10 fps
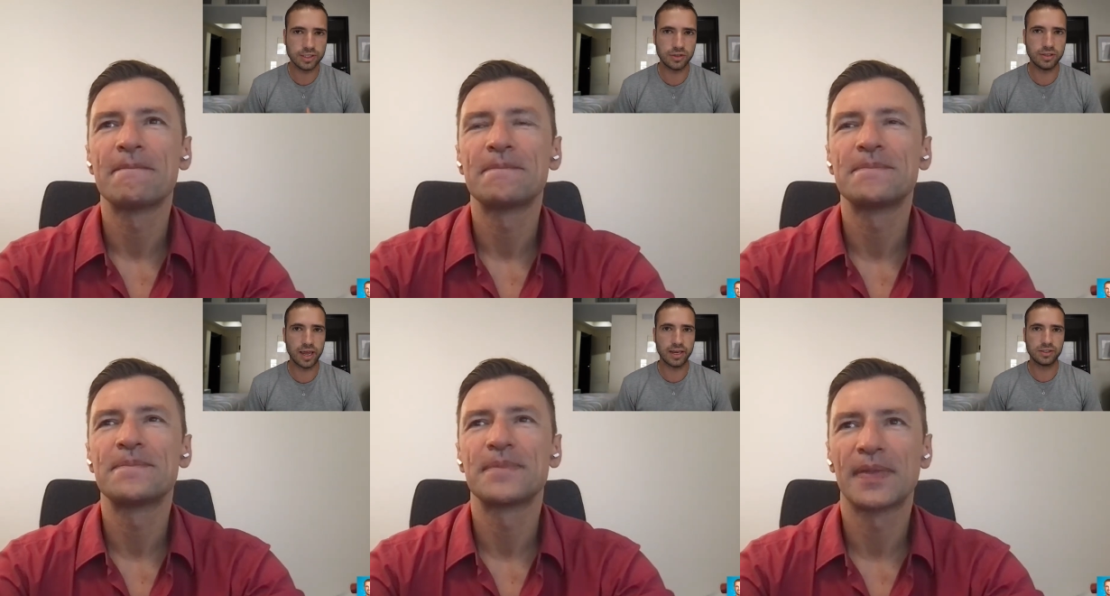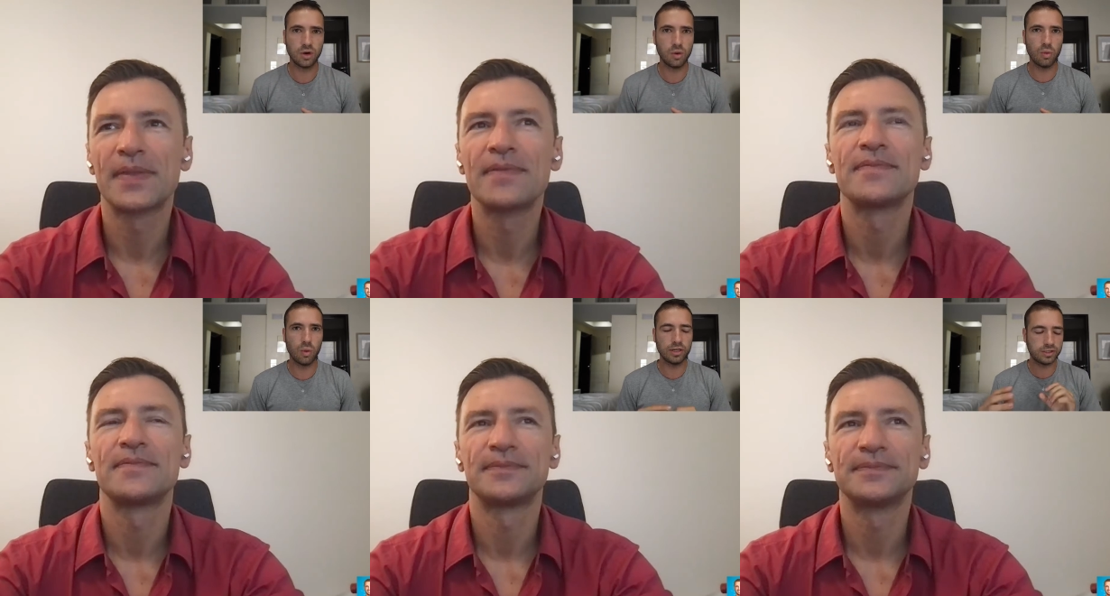Speaker 1: today. So
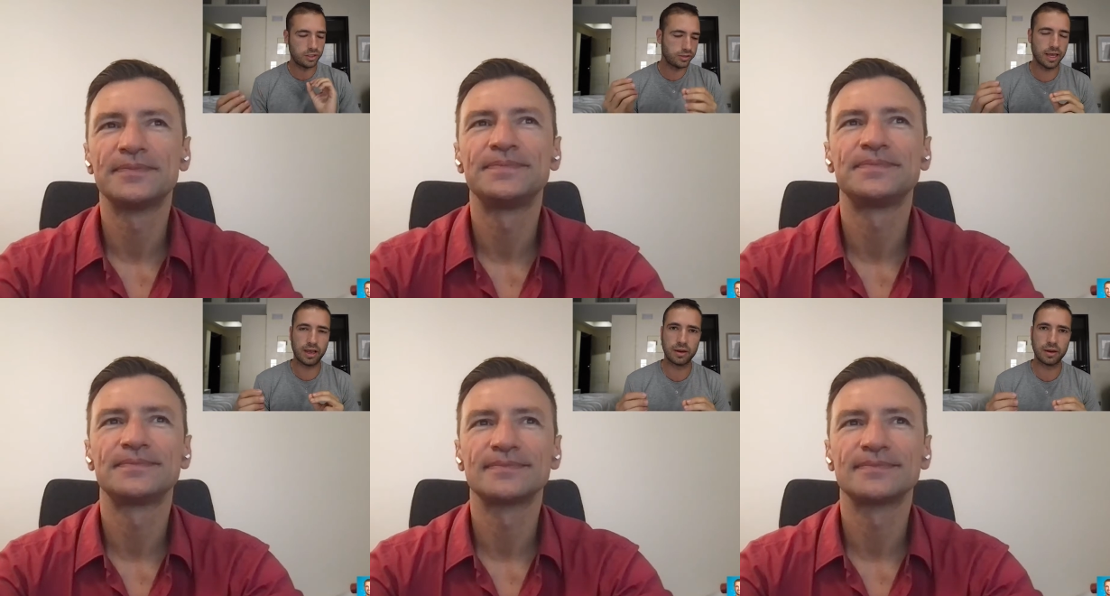what is your take